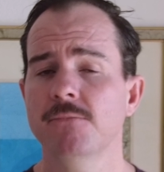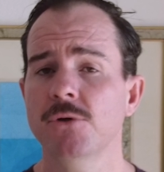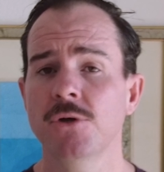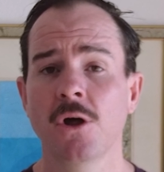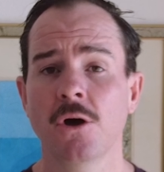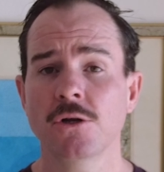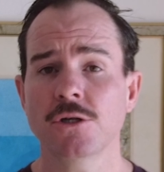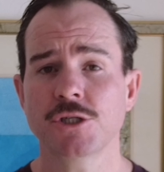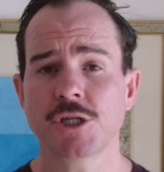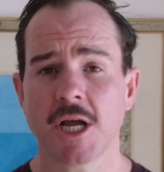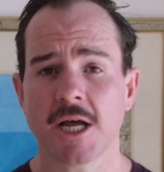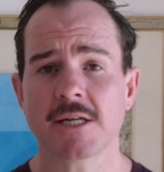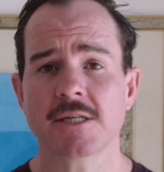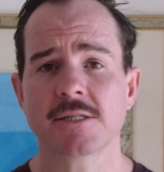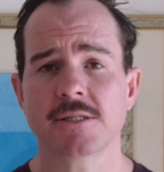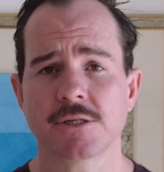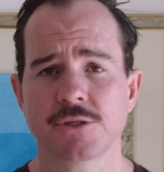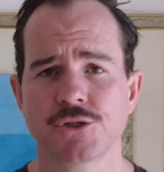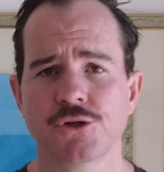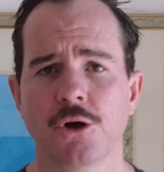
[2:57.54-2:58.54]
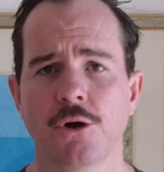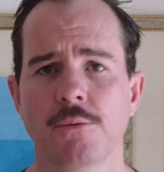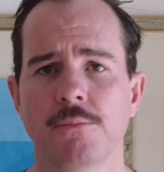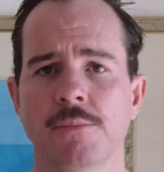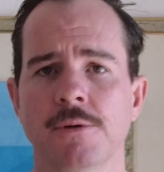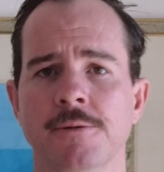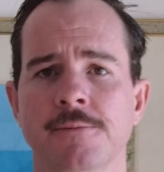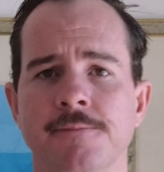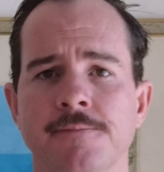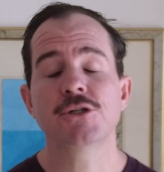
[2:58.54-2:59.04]
not just a
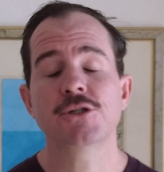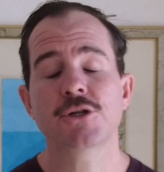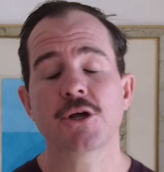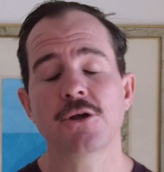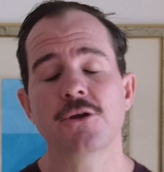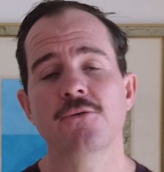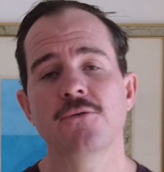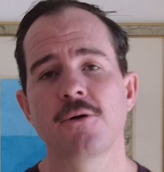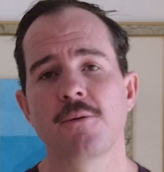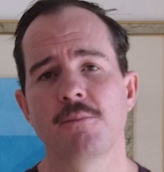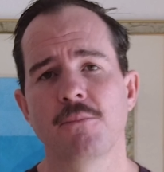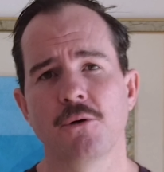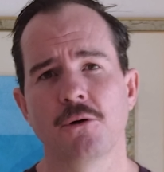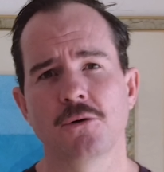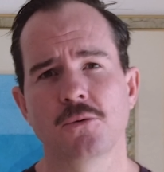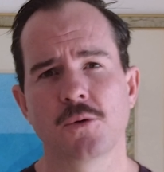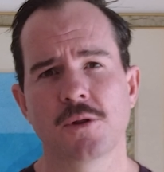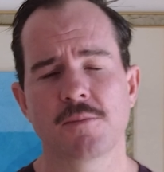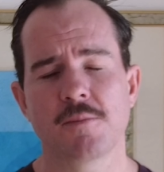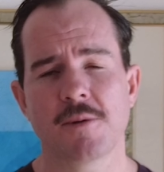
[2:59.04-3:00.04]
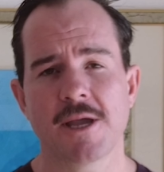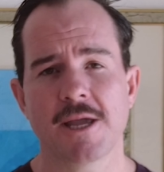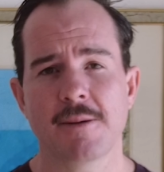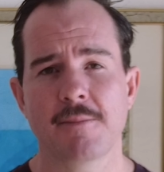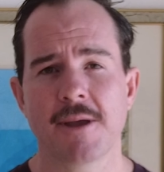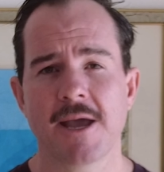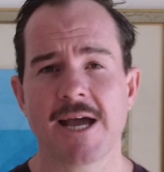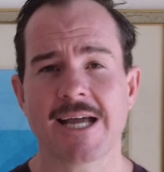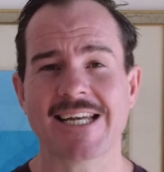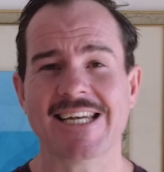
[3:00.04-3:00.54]
job. So you're on board with me
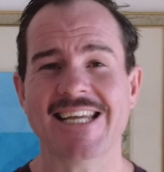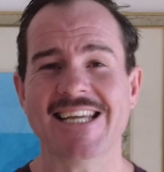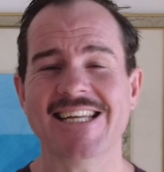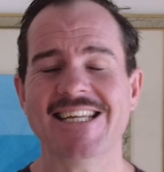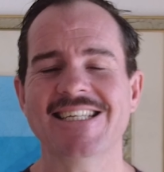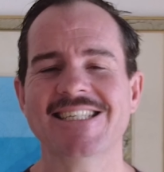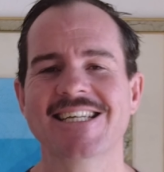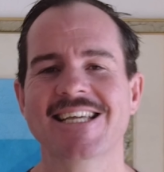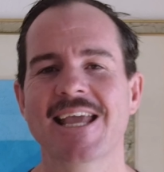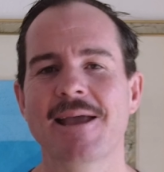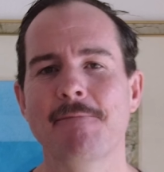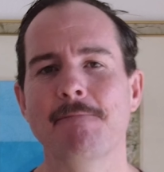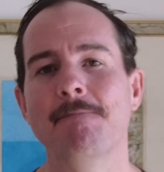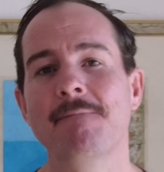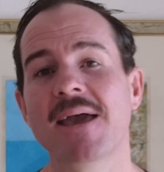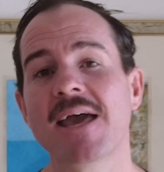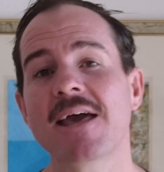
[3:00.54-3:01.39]
about needing to get